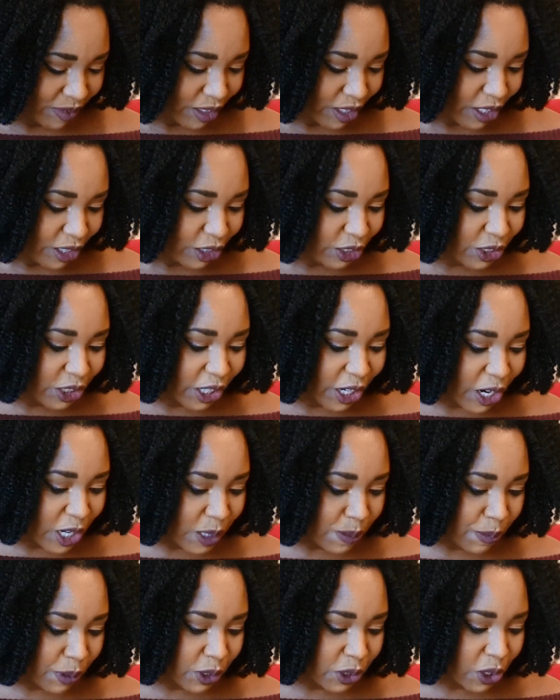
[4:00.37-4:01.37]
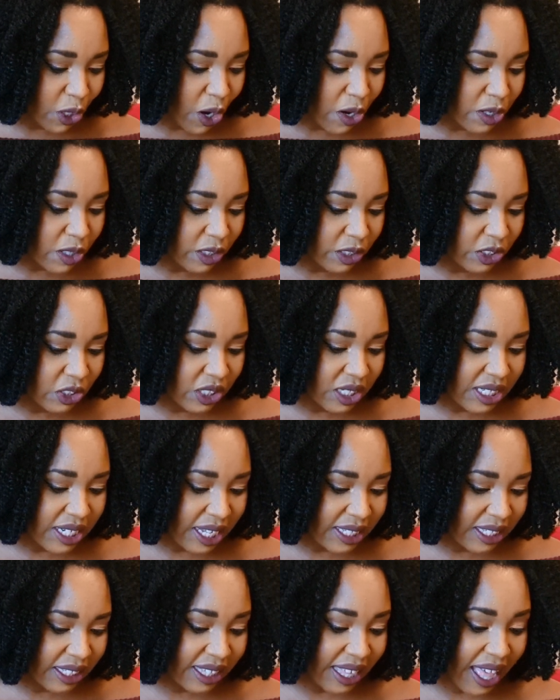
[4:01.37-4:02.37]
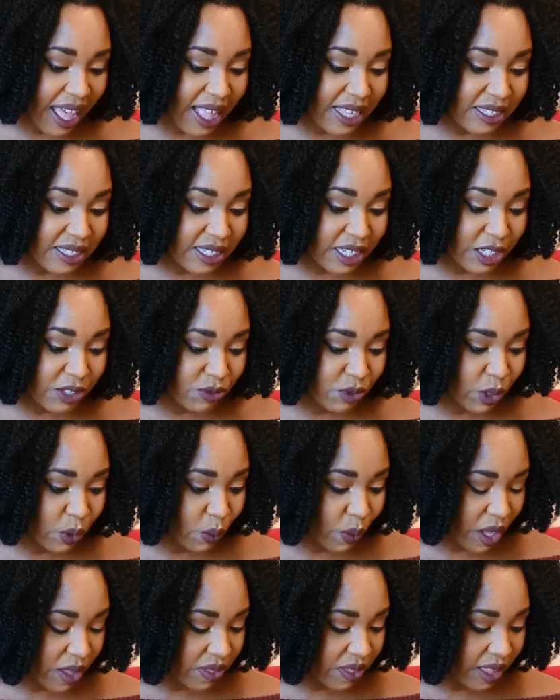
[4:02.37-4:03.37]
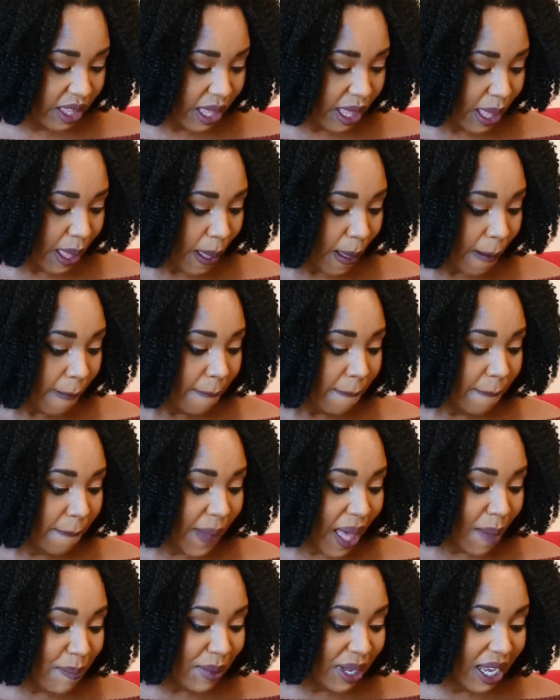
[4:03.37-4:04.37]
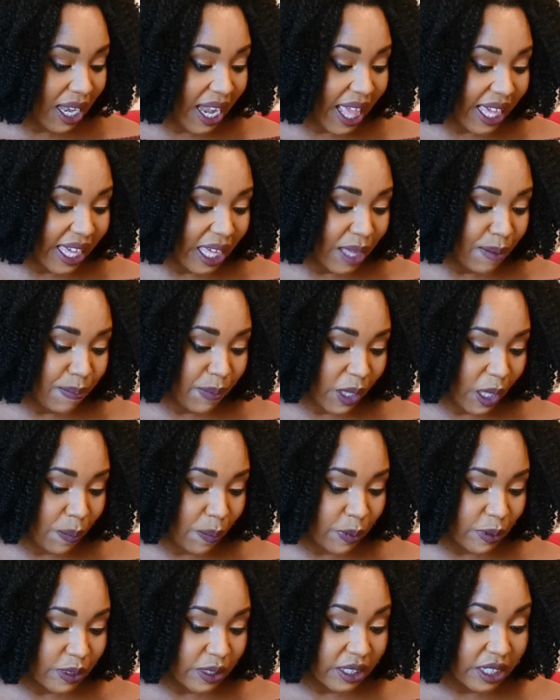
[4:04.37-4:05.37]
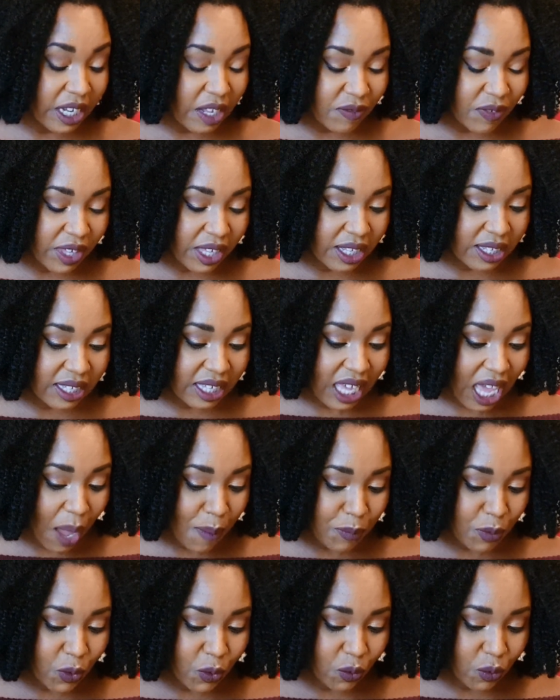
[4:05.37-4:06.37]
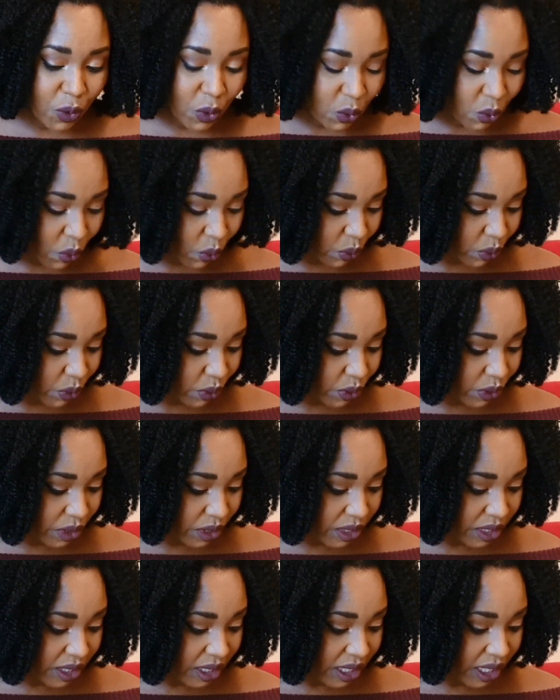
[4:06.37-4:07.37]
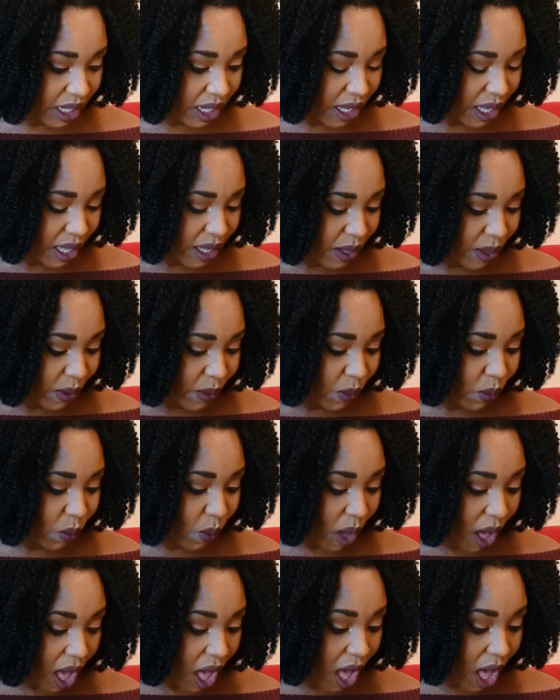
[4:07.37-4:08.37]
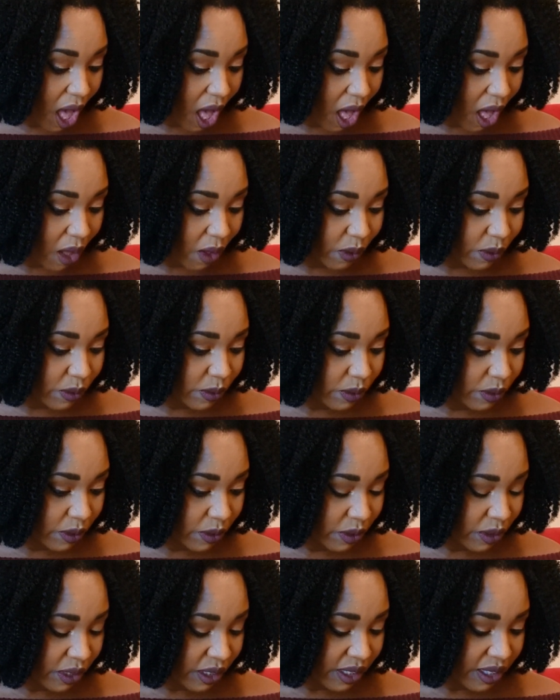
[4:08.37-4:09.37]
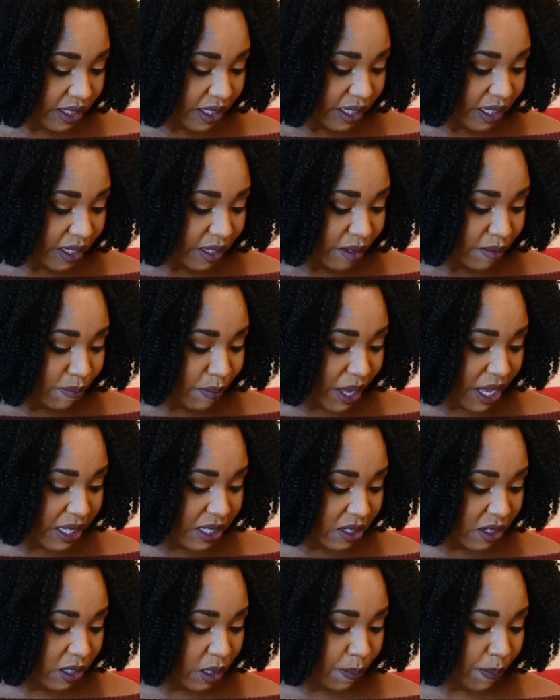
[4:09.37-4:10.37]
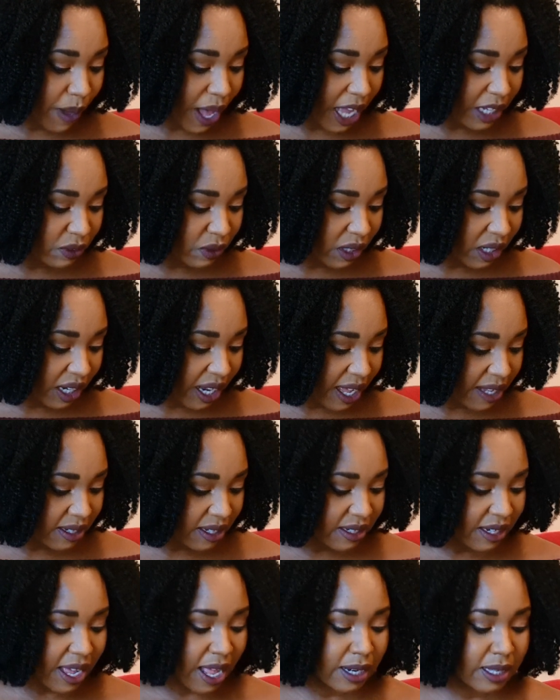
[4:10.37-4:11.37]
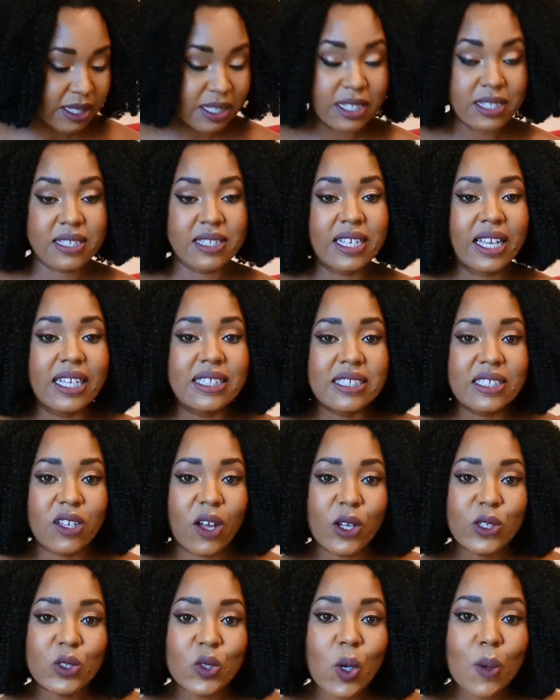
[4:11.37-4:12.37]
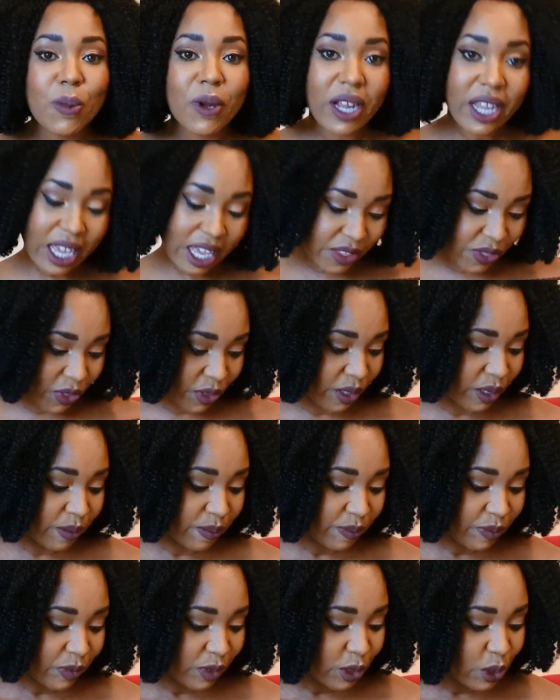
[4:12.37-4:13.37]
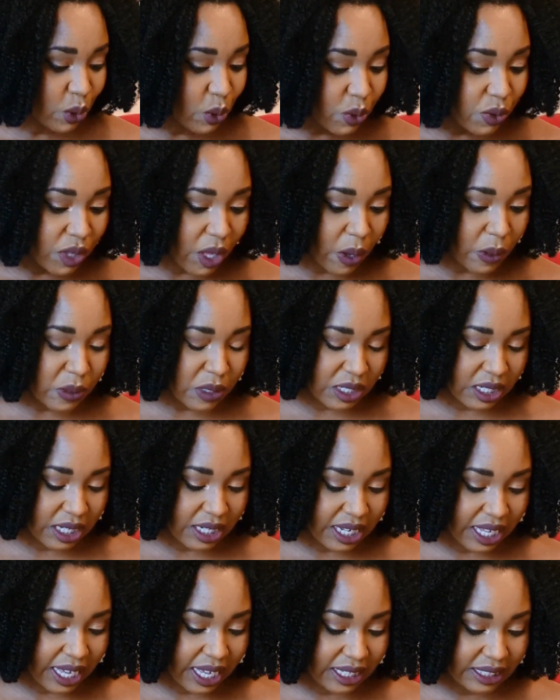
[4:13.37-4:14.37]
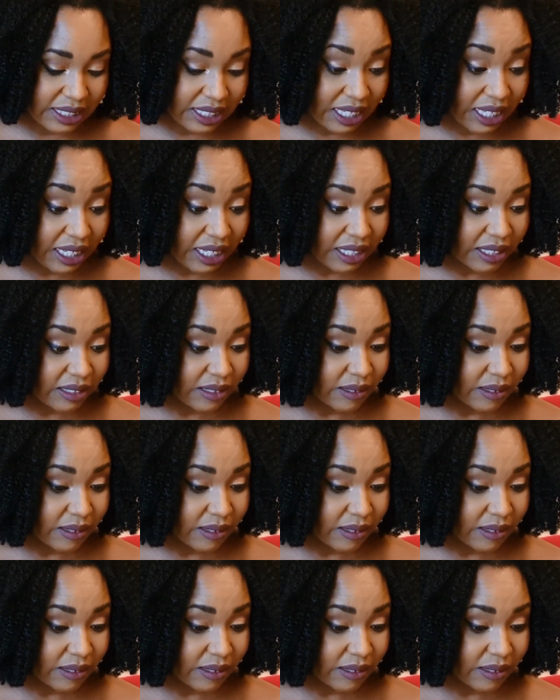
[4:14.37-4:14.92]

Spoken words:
shares paternal genetic ancestry with Bamileke people living in Cameroon. Wow. Based on a Patrick clan analysis dated October 8th, 2018.